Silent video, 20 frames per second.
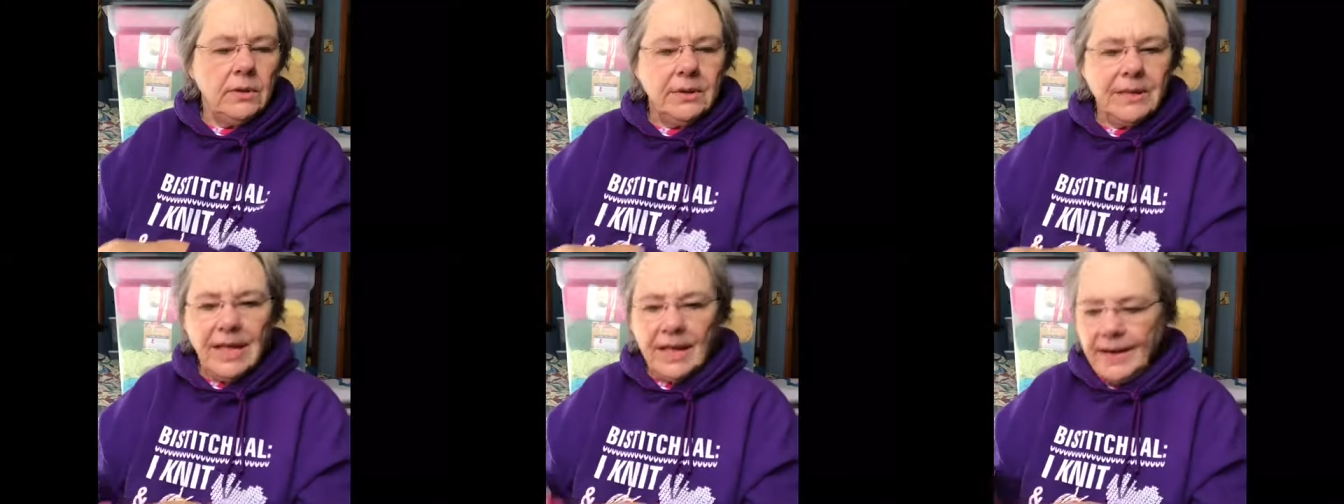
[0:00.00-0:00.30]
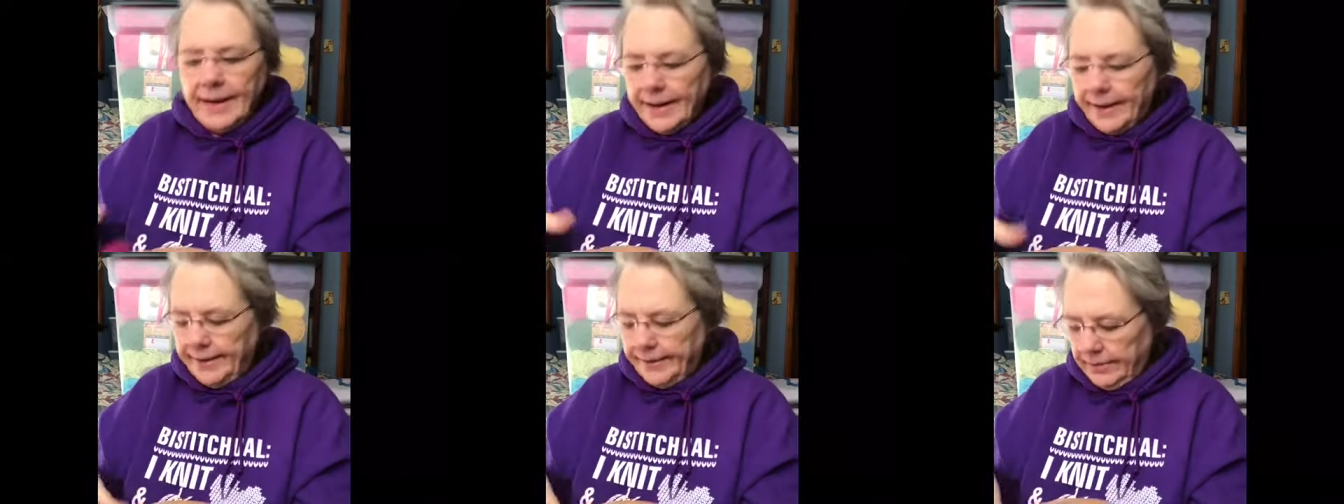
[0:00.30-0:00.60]
I
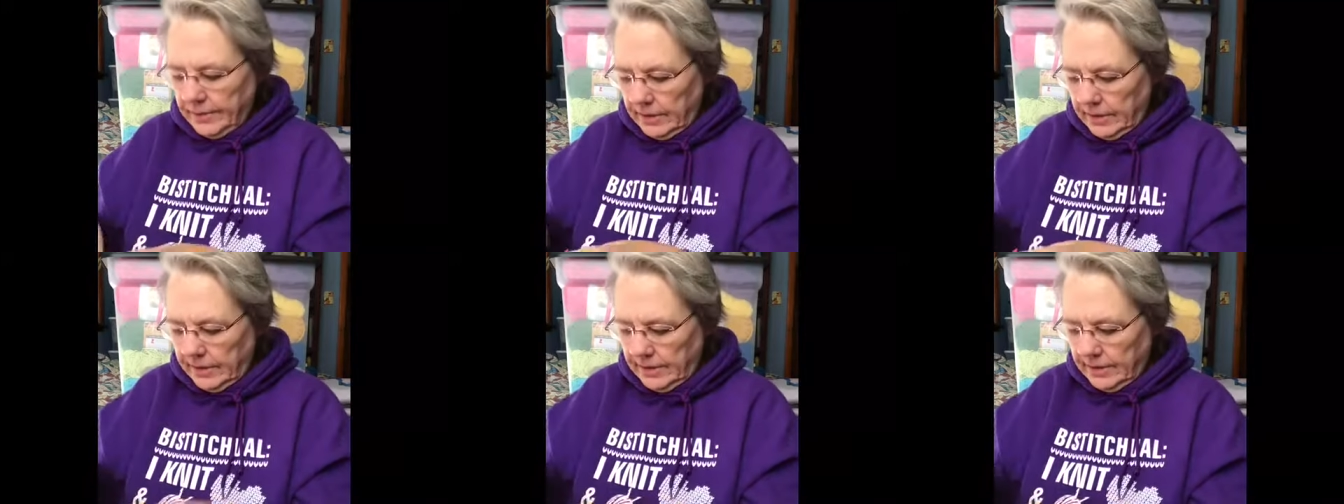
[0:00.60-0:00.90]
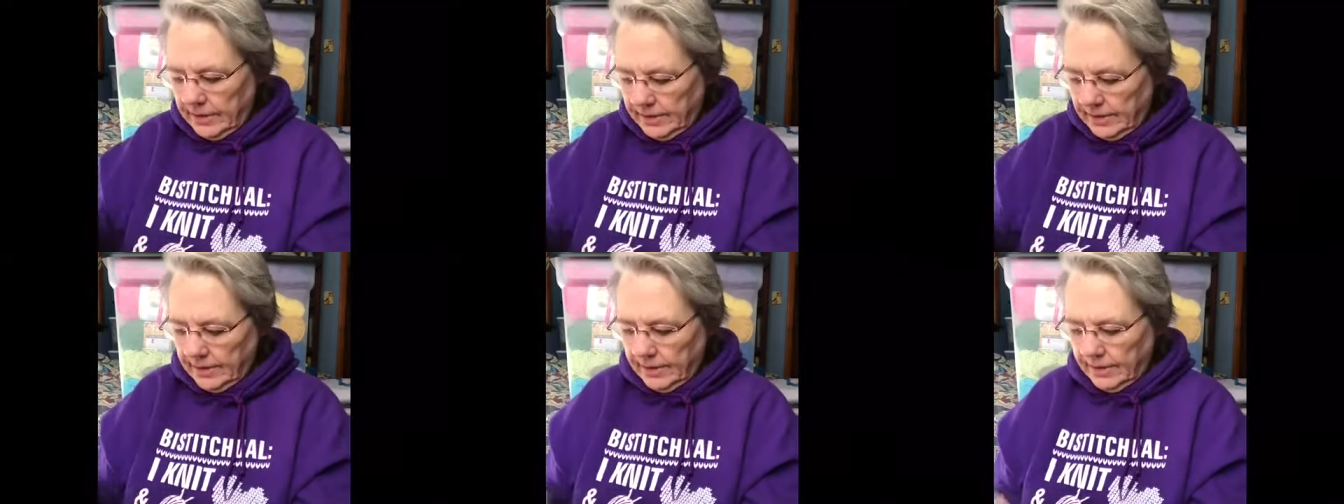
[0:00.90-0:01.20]
know.
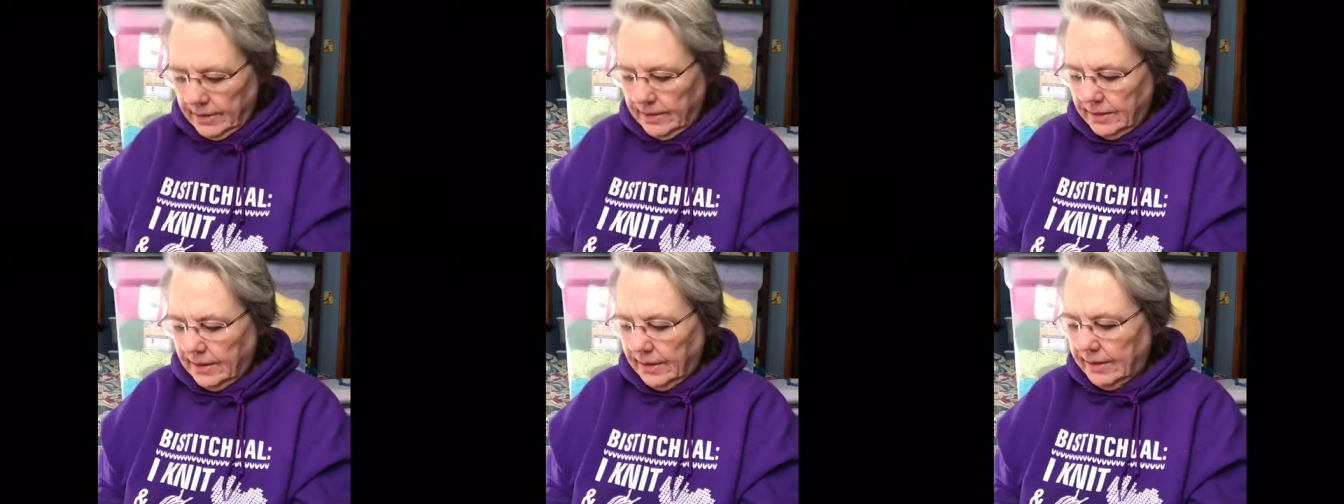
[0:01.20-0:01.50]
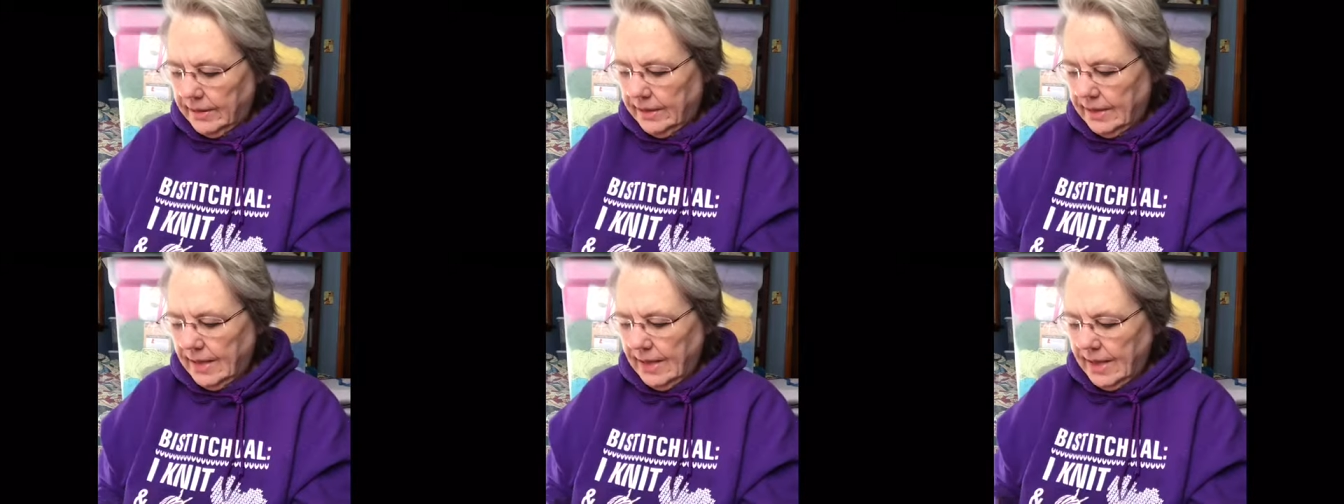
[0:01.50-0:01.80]

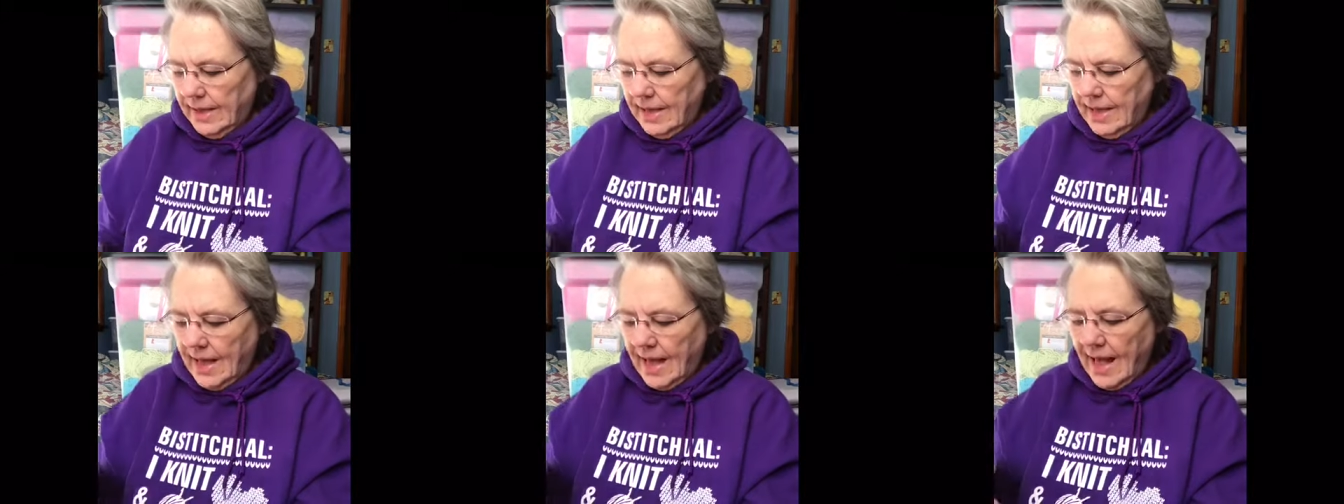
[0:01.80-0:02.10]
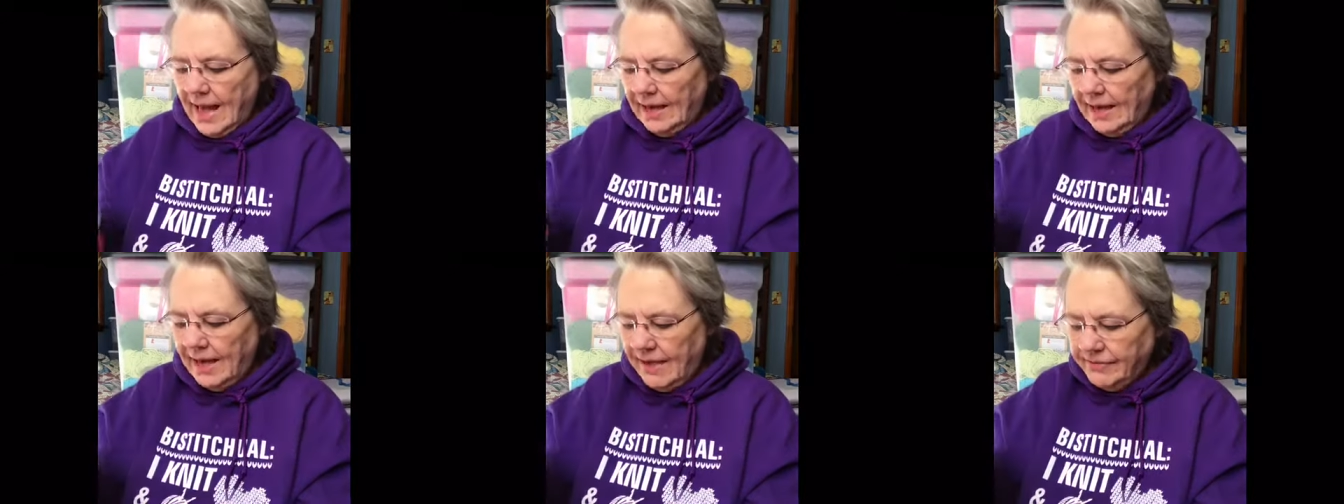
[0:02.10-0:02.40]

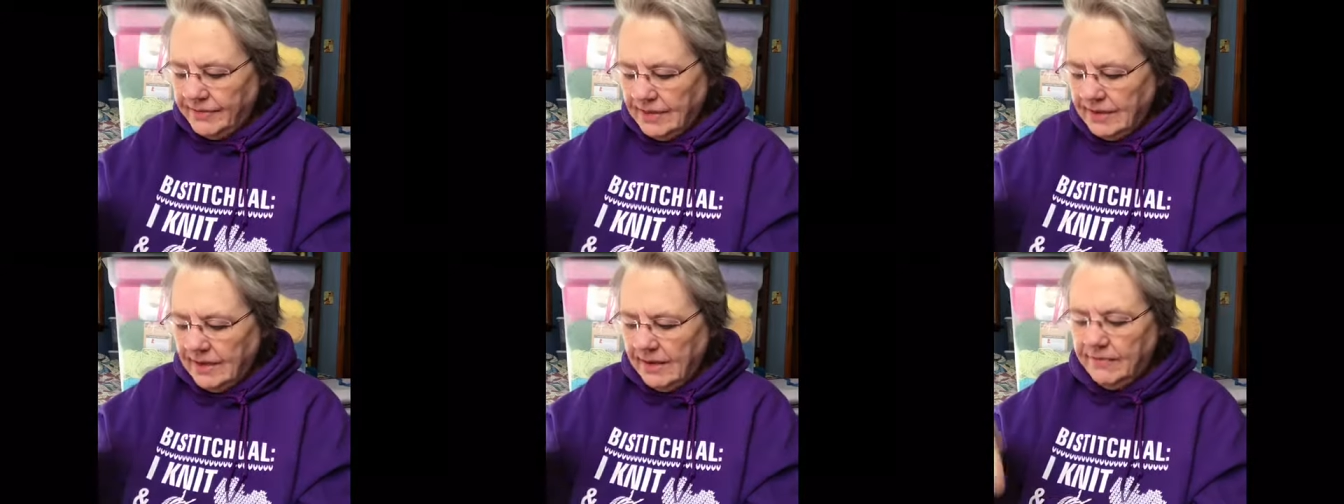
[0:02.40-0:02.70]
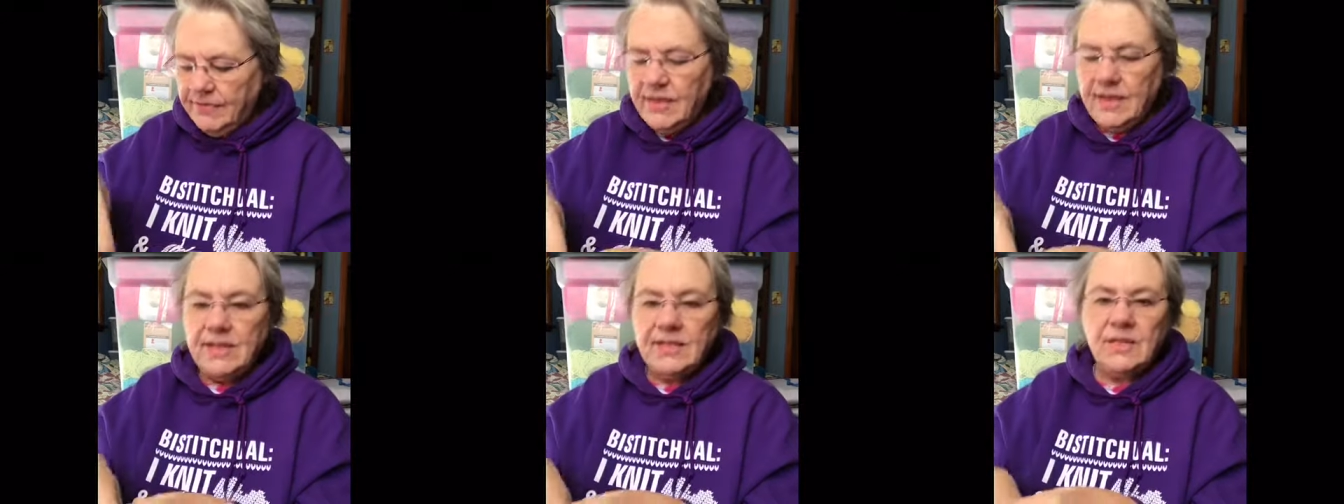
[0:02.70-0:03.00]
I love to
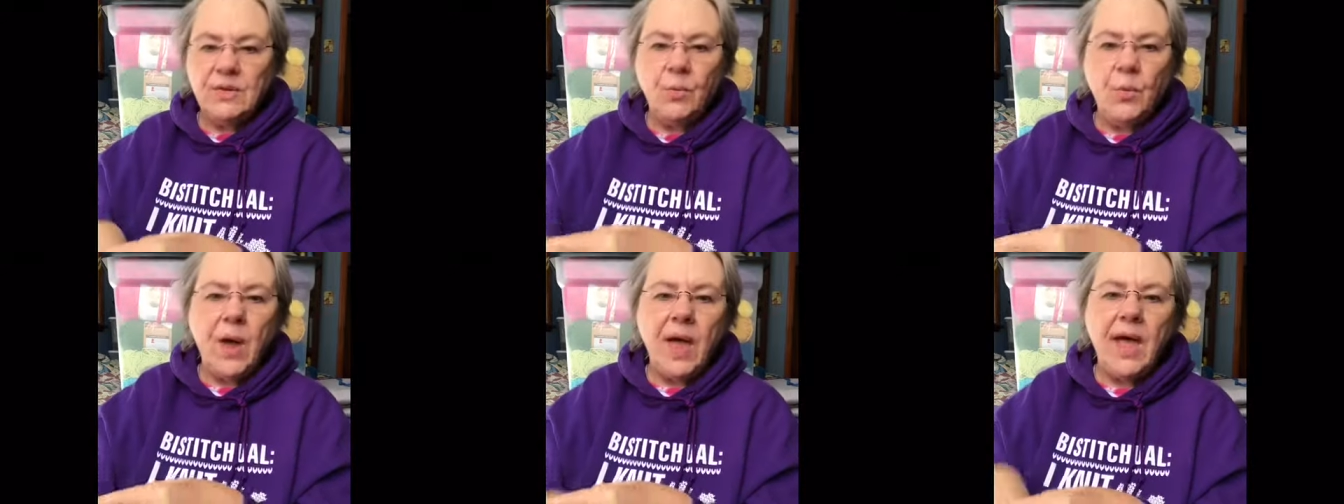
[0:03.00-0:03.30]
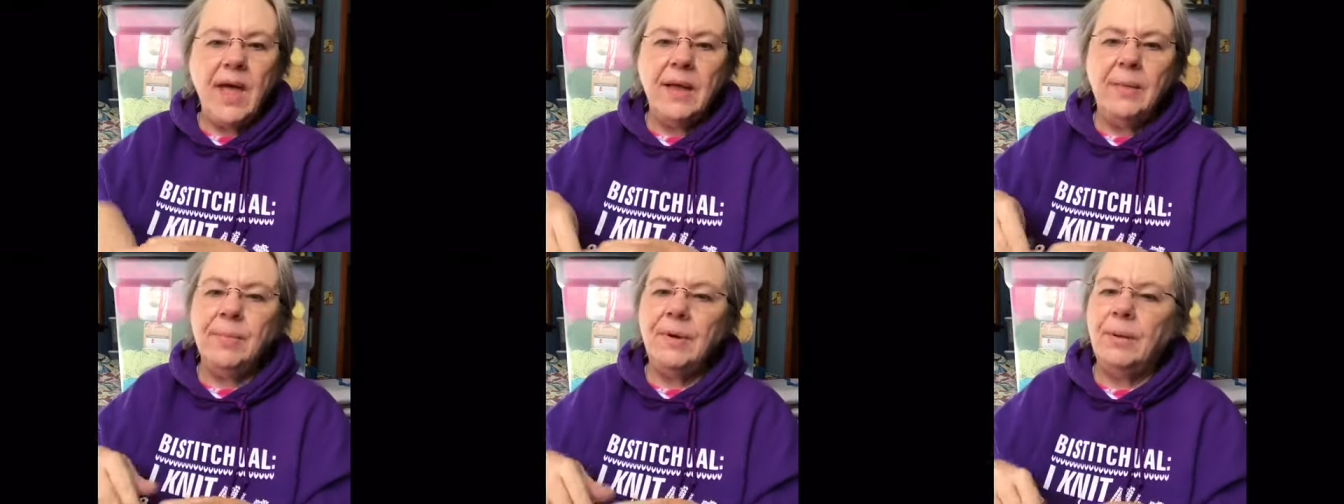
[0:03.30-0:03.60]
give things
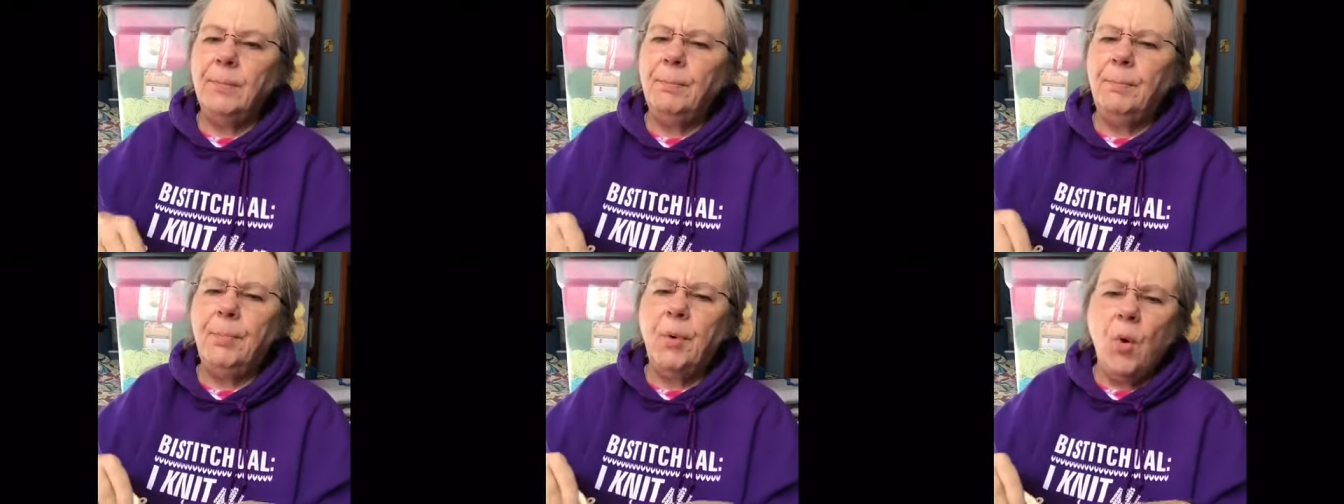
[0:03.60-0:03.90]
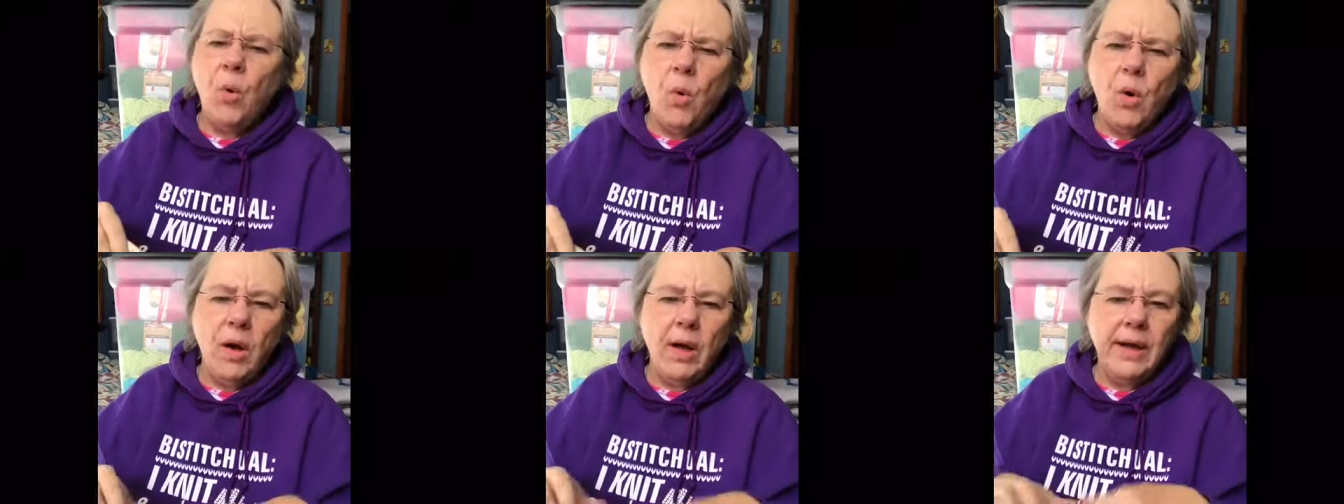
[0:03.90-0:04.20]
away, but
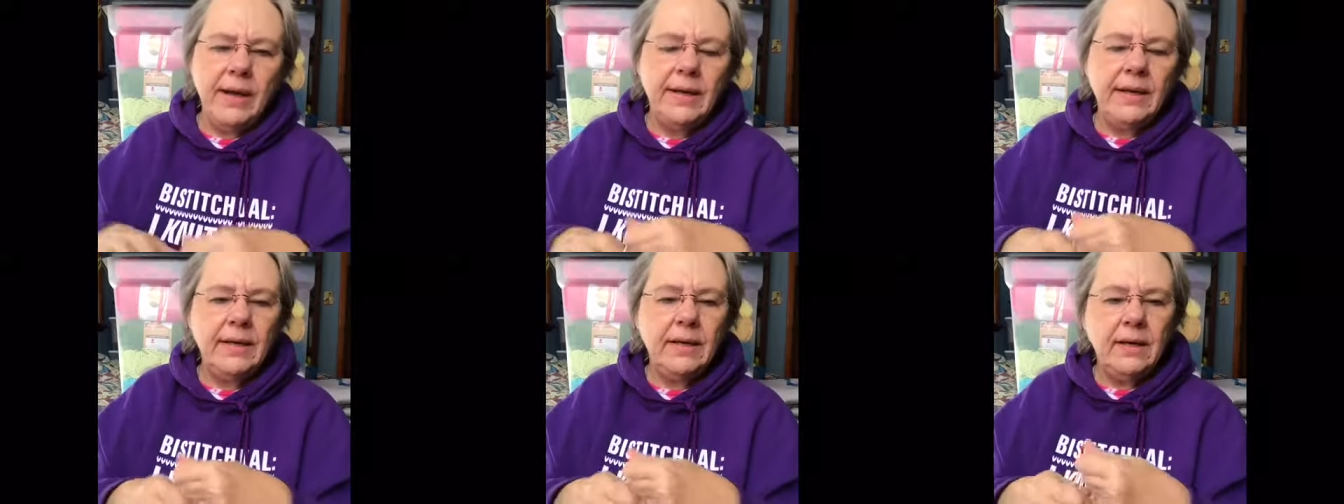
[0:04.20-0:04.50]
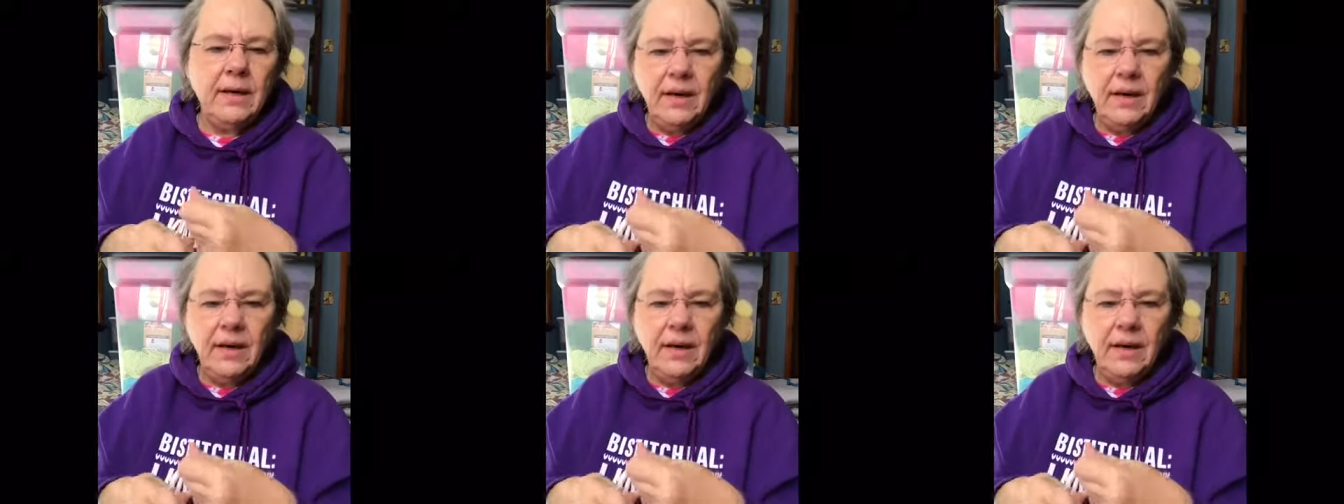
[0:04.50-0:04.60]
boy,